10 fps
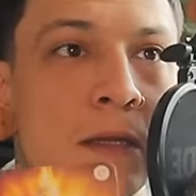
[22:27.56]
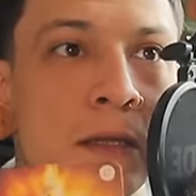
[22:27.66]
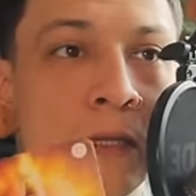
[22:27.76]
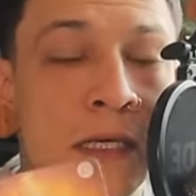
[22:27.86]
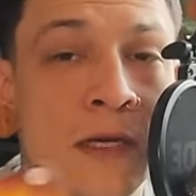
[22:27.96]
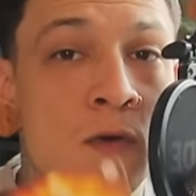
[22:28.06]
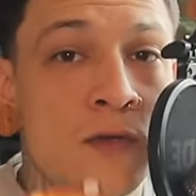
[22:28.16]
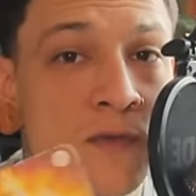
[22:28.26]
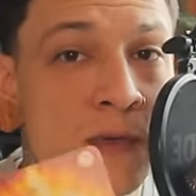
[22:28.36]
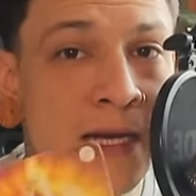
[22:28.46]

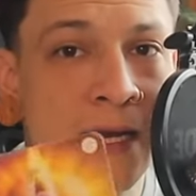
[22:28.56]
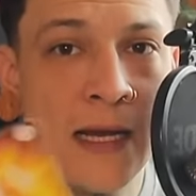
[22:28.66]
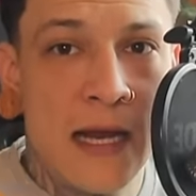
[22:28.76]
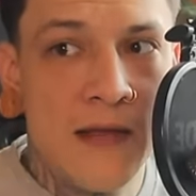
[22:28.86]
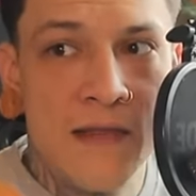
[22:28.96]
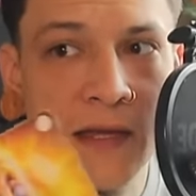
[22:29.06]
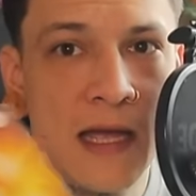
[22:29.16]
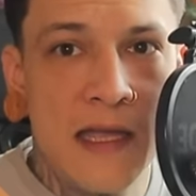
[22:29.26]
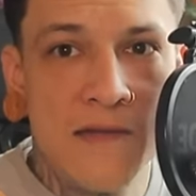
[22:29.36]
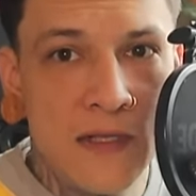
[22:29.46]
Leo's reading, and I think
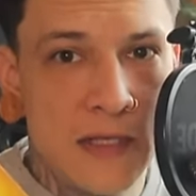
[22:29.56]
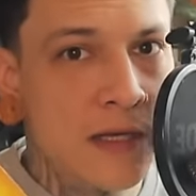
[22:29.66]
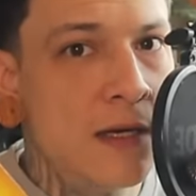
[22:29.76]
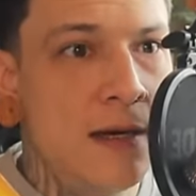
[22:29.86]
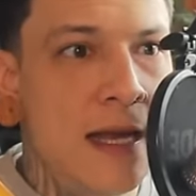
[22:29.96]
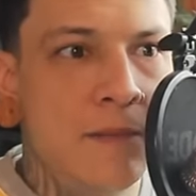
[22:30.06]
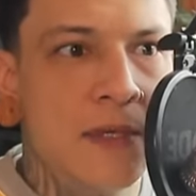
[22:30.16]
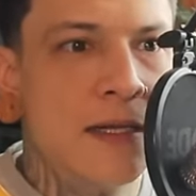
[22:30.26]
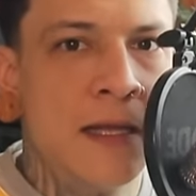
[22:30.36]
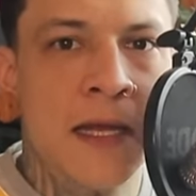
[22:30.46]
I even named
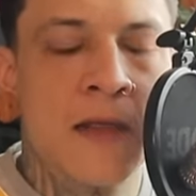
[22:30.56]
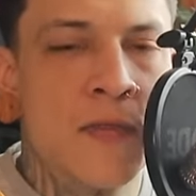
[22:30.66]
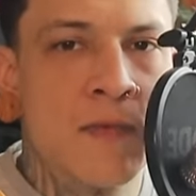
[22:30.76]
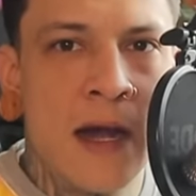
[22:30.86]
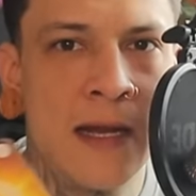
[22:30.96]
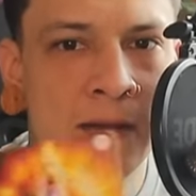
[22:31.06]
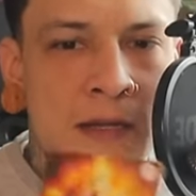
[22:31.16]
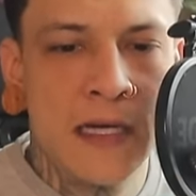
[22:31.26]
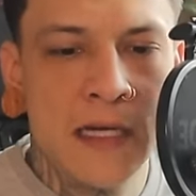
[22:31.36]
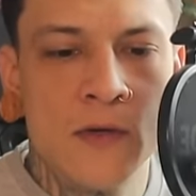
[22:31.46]
it like threading the
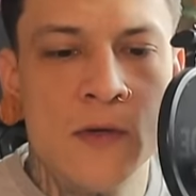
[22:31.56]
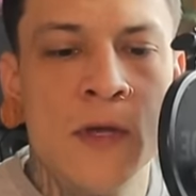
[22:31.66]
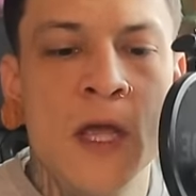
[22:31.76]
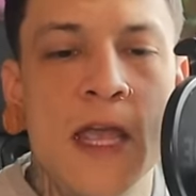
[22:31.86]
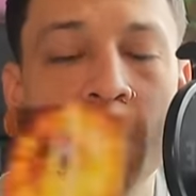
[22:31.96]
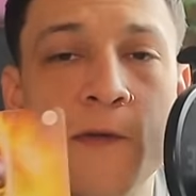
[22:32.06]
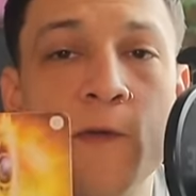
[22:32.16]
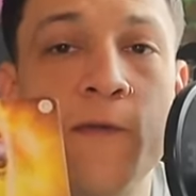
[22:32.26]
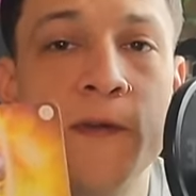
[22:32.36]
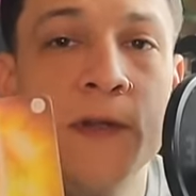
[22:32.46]
needle. If you
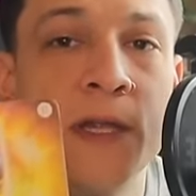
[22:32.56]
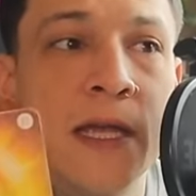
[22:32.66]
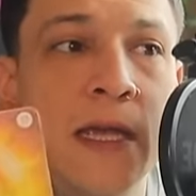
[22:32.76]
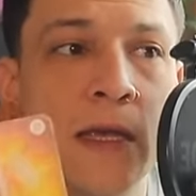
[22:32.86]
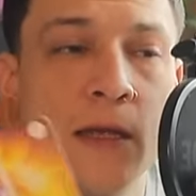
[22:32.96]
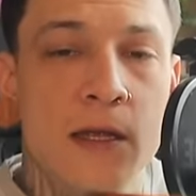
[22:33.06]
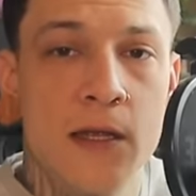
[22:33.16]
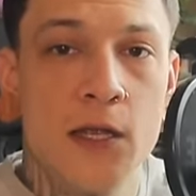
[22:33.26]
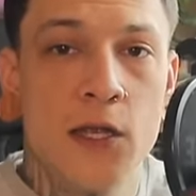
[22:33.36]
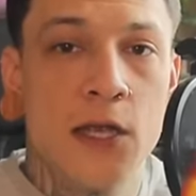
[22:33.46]
feel like
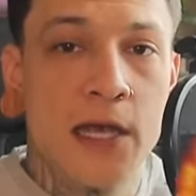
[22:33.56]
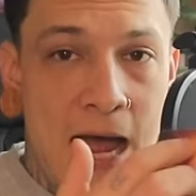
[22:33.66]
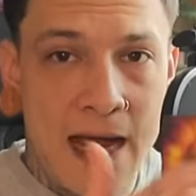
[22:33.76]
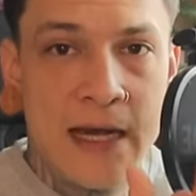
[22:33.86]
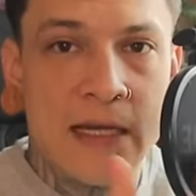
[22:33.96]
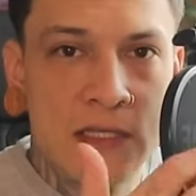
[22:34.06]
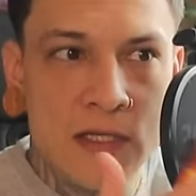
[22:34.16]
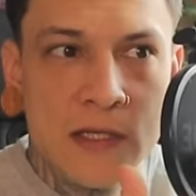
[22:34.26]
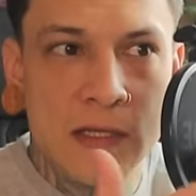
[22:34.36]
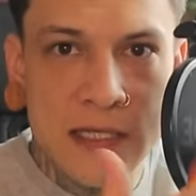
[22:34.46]
guided
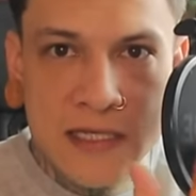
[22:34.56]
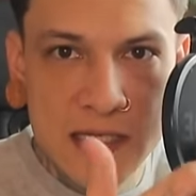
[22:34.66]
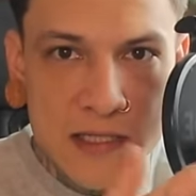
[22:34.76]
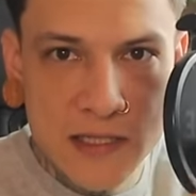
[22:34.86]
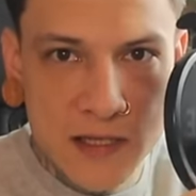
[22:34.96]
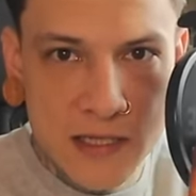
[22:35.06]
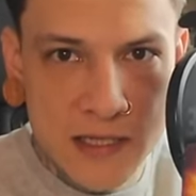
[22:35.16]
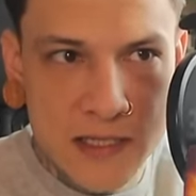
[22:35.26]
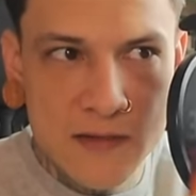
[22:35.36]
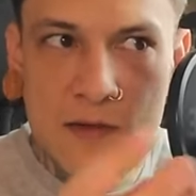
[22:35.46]
to listen to
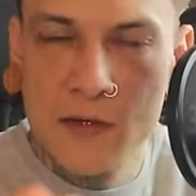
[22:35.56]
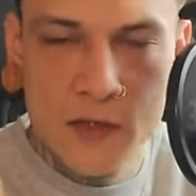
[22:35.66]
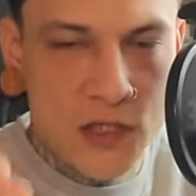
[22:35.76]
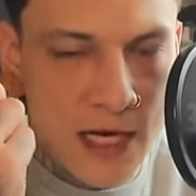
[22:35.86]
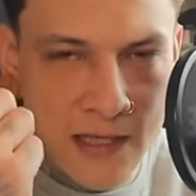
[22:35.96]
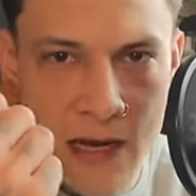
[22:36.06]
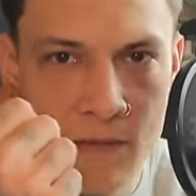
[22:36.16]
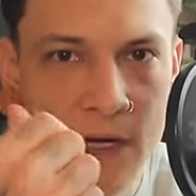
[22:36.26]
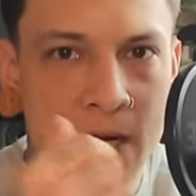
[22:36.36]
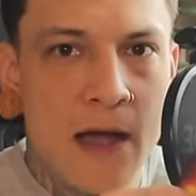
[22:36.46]
this, check that
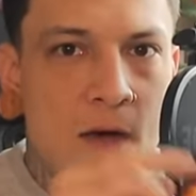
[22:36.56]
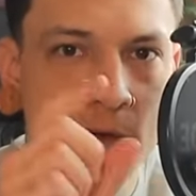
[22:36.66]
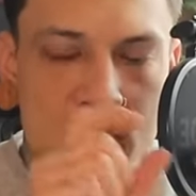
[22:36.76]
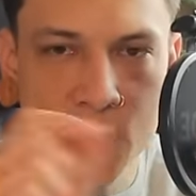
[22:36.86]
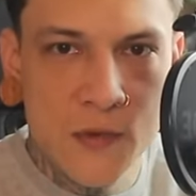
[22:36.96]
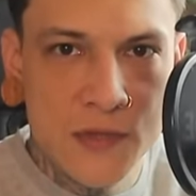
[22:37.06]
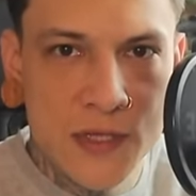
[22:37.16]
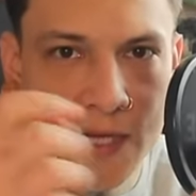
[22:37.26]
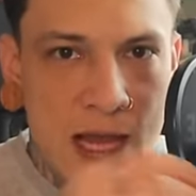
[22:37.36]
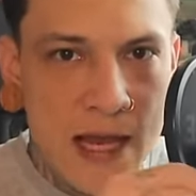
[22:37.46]
reading out, scroll to the